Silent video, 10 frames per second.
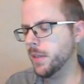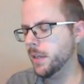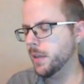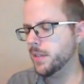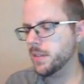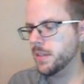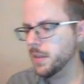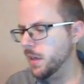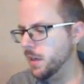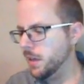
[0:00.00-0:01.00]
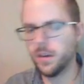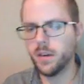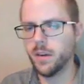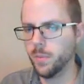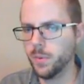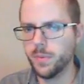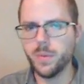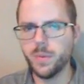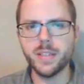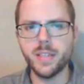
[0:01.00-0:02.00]
Okay? Because it, it, well,
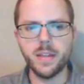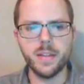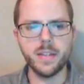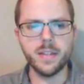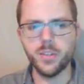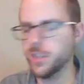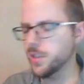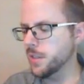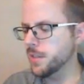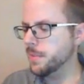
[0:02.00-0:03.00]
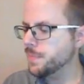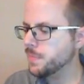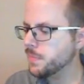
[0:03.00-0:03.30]
we can see that there's a logic to this.